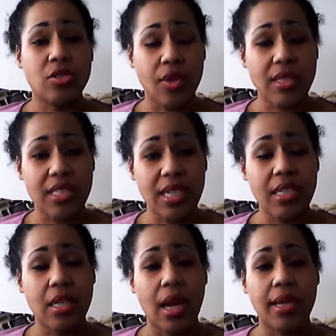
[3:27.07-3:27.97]
So
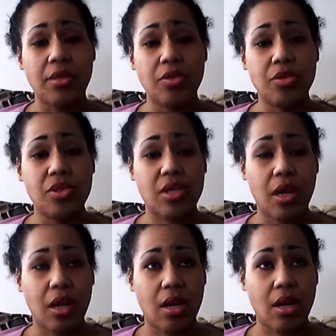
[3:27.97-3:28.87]
I used
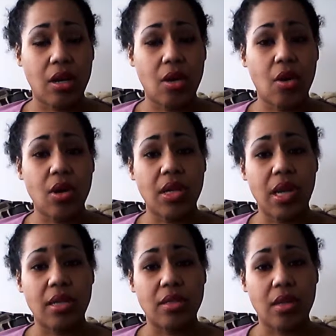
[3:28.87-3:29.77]

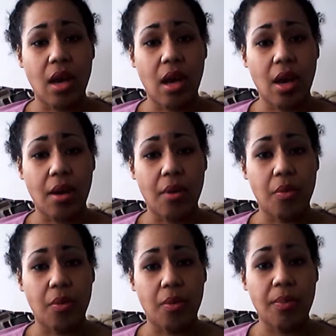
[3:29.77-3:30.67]
coconut
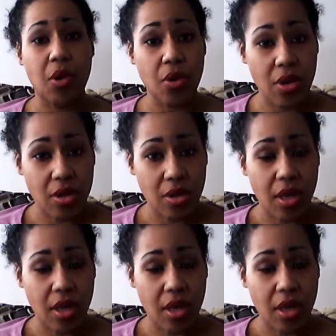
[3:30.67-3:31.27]
milk,